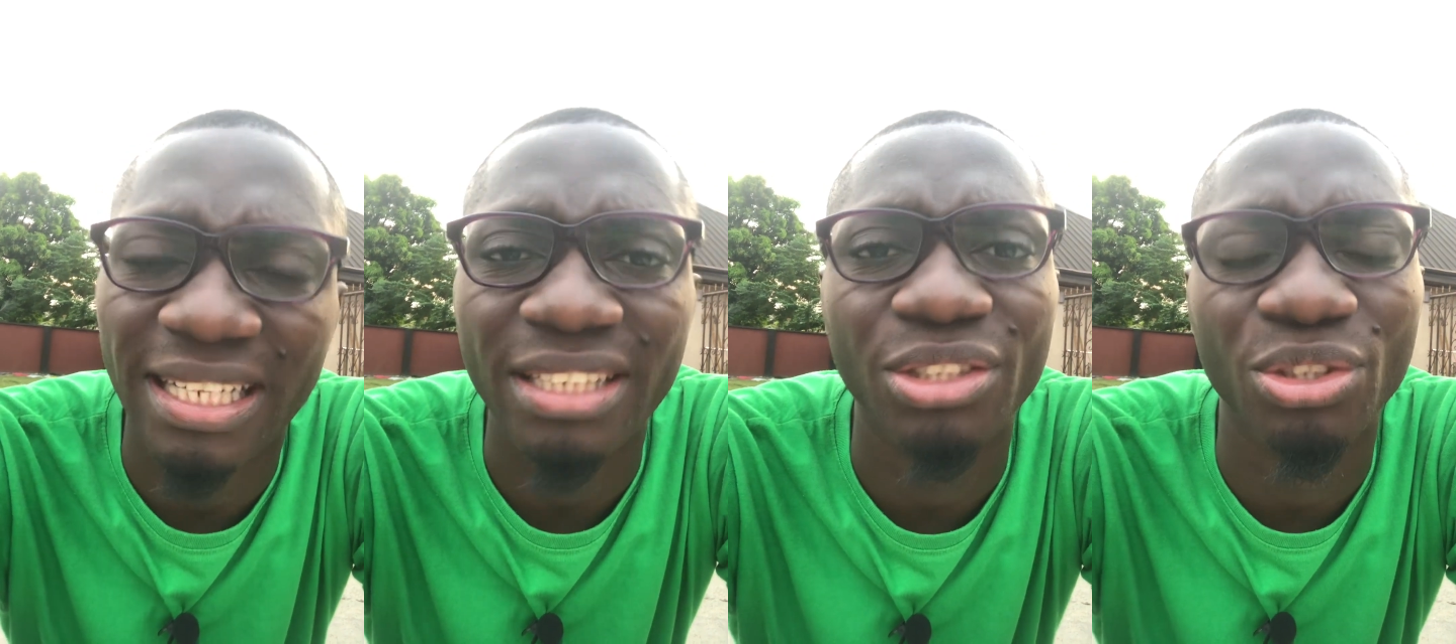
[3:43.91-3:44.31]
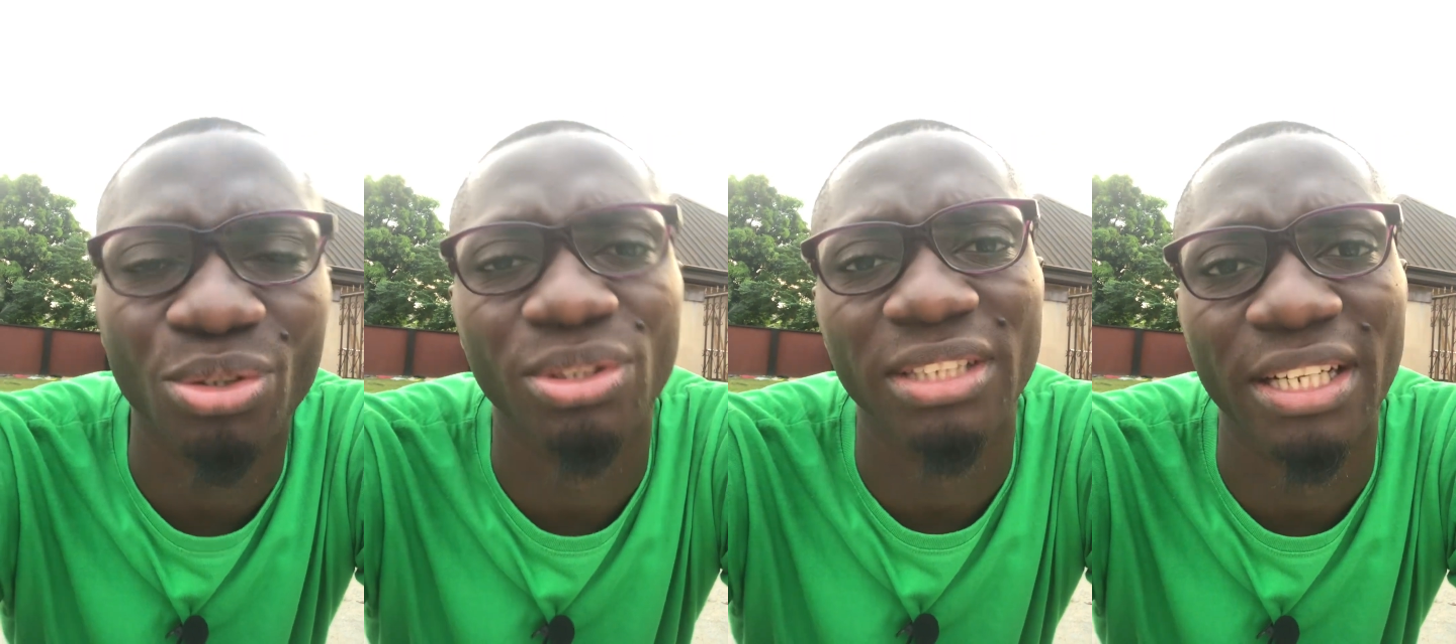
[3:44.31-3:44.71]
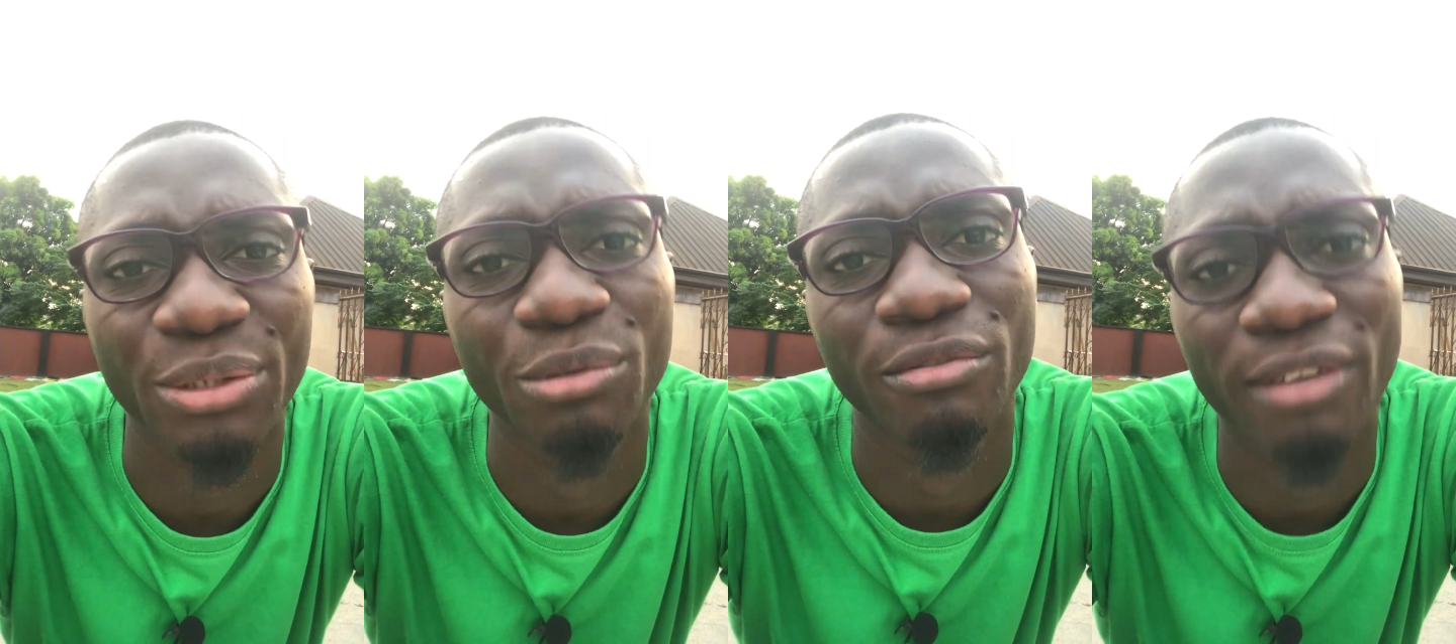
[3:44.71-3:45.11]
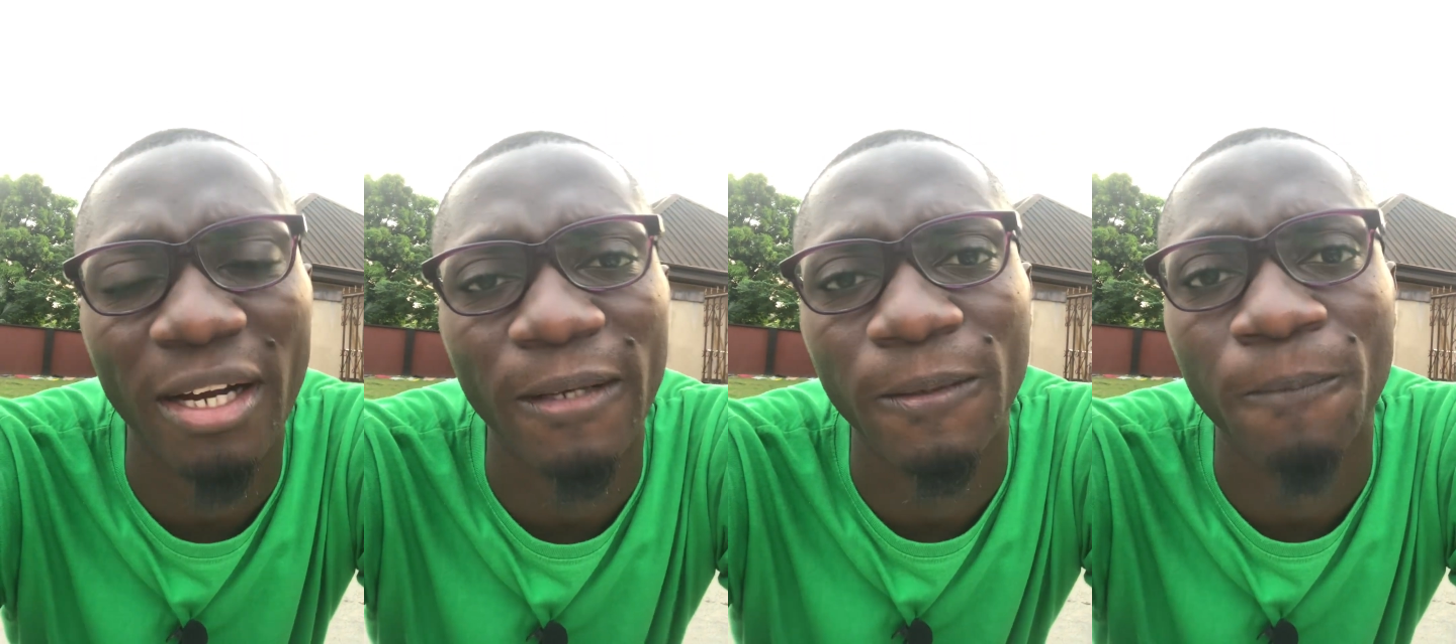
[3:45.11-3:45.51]
that shows that you
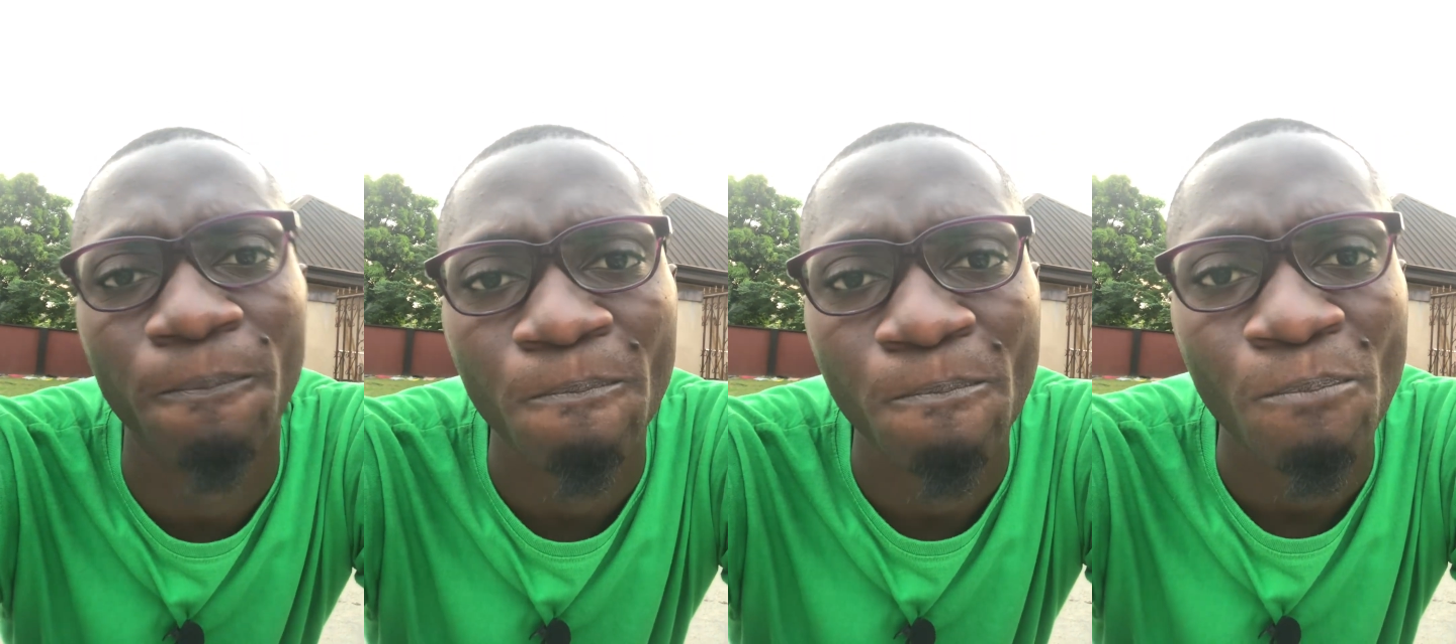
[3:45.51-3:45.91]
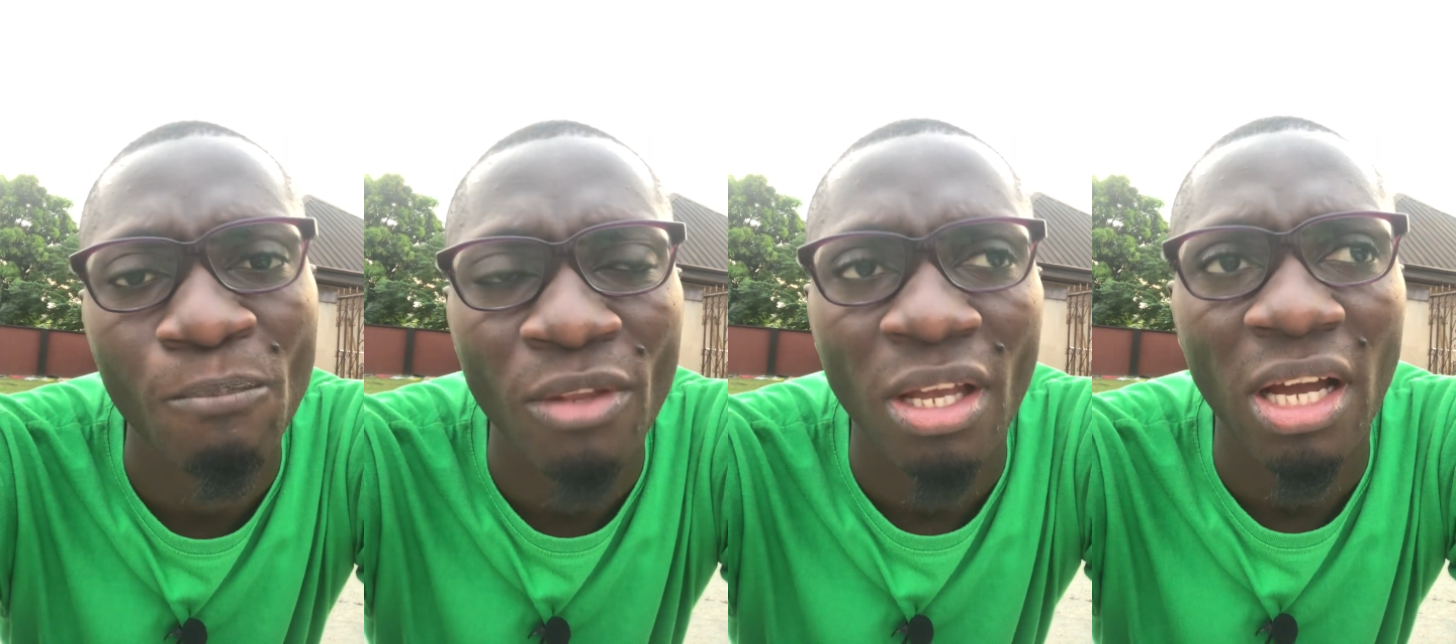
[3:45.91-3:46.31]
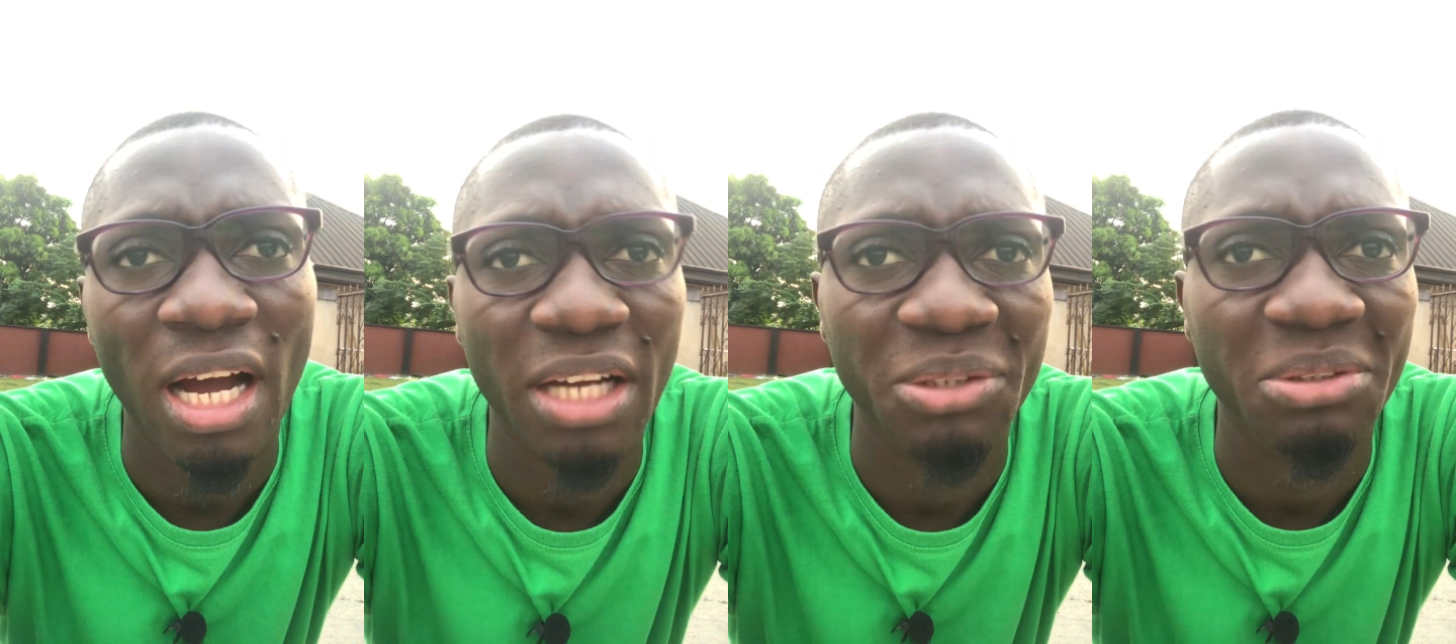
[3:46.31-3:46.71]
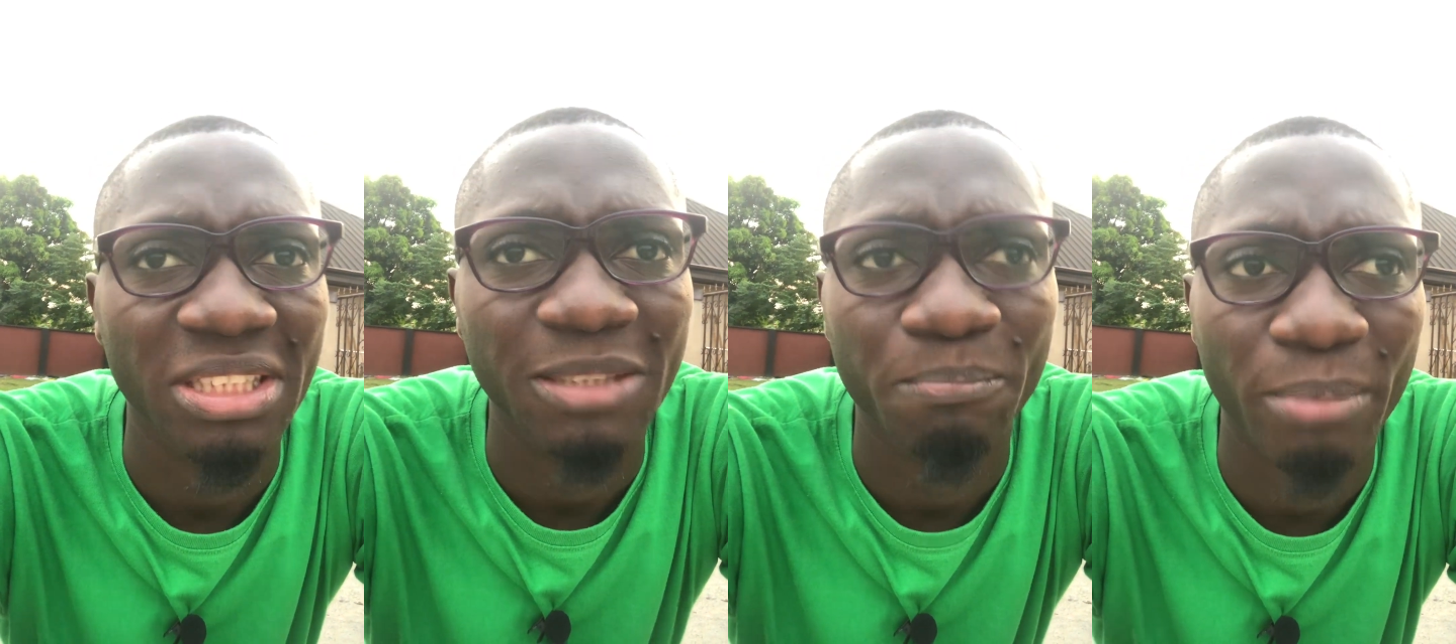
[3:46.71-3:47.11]
value and you
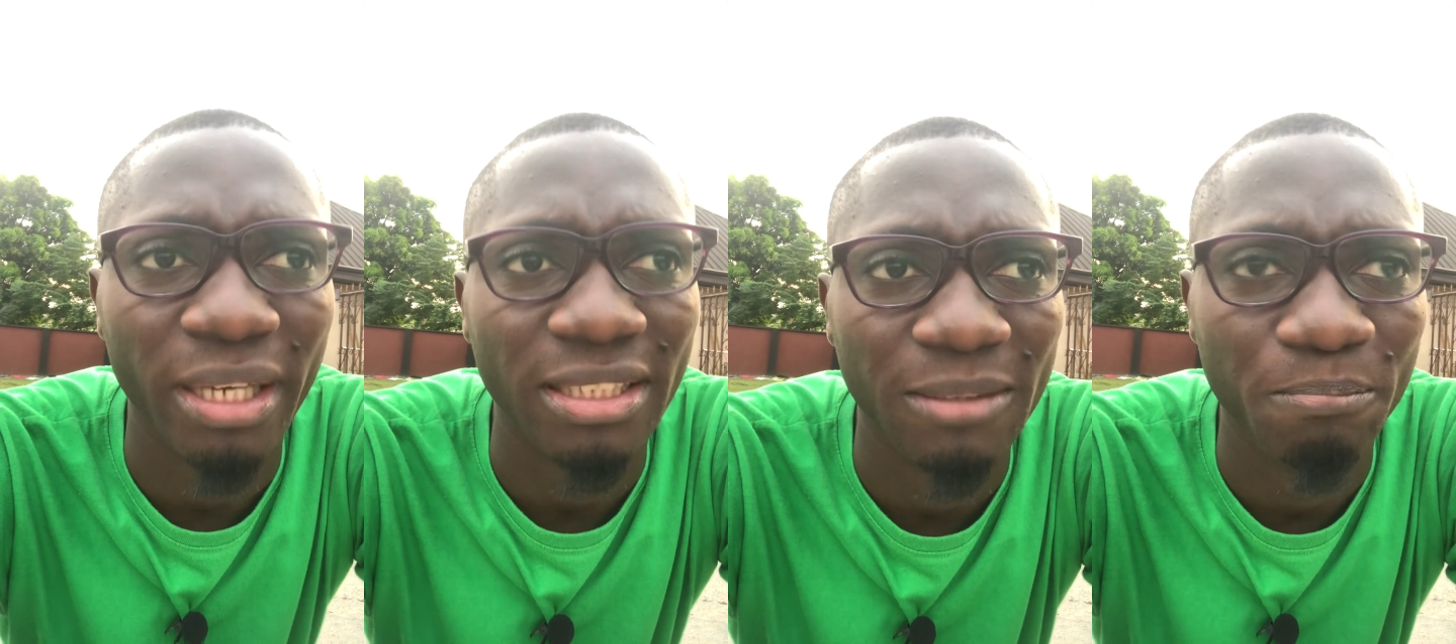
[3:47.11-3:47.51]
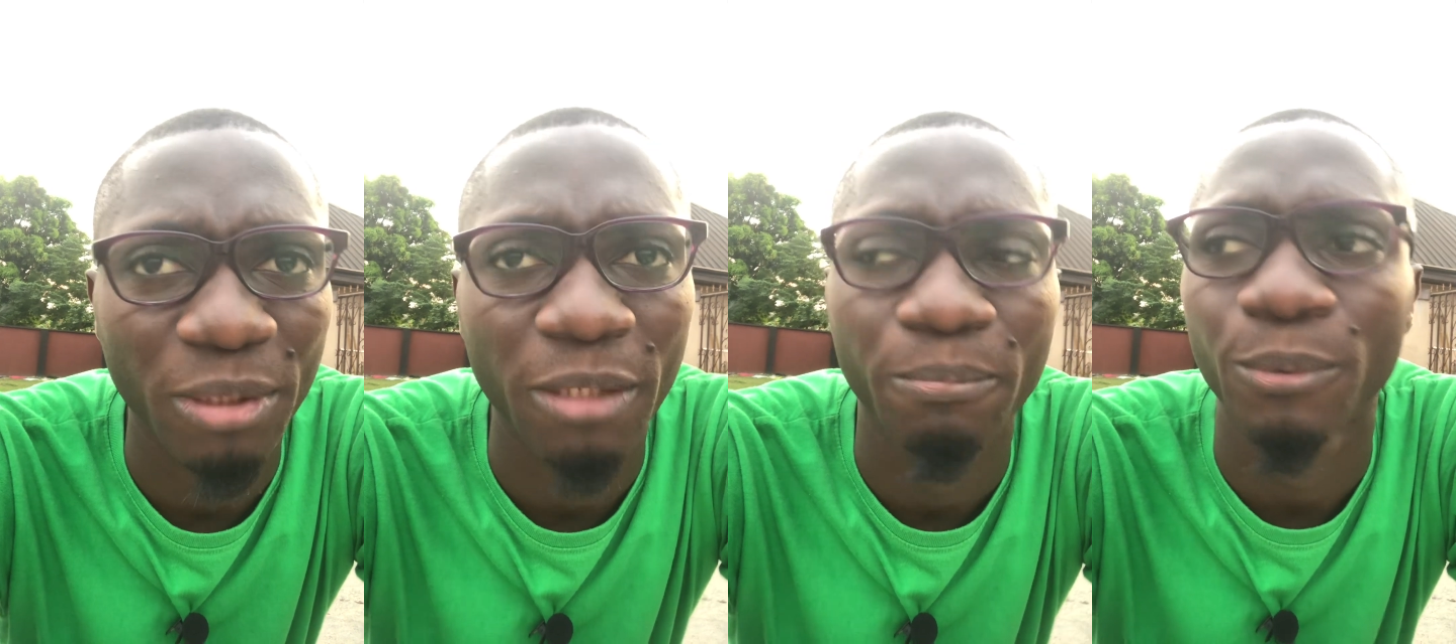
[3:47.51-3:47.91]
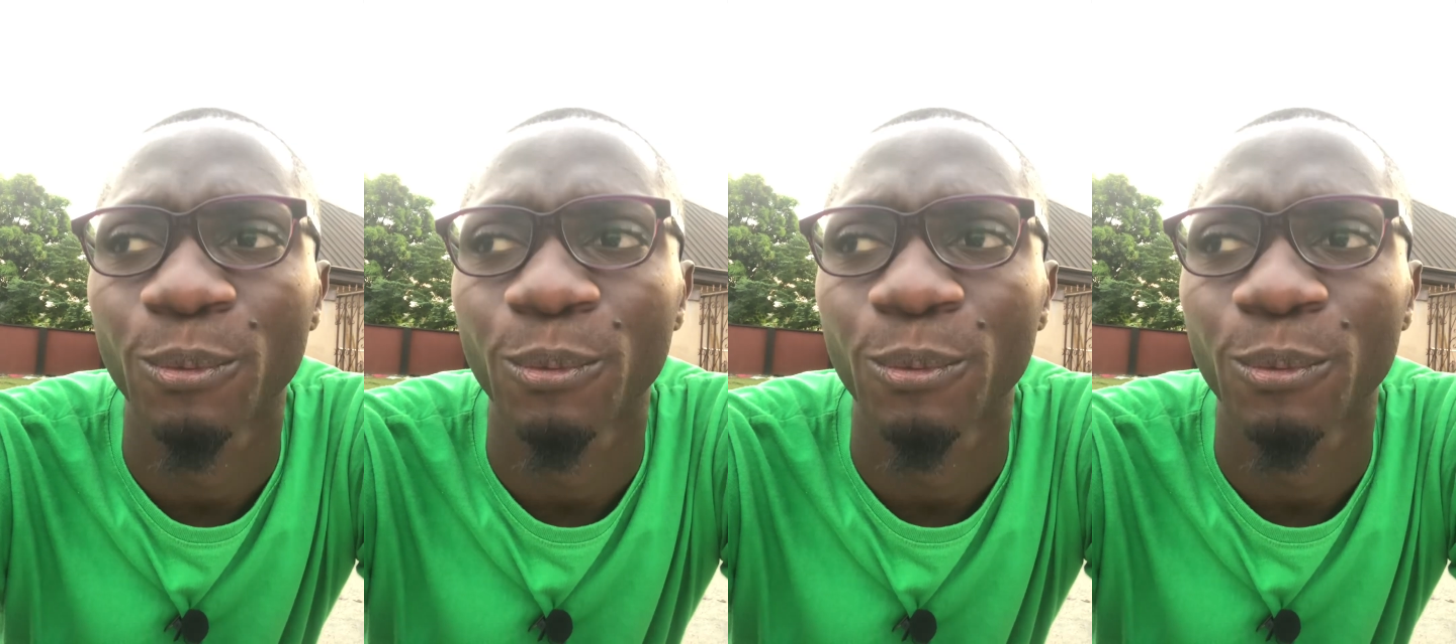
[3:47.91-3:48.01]
respect people.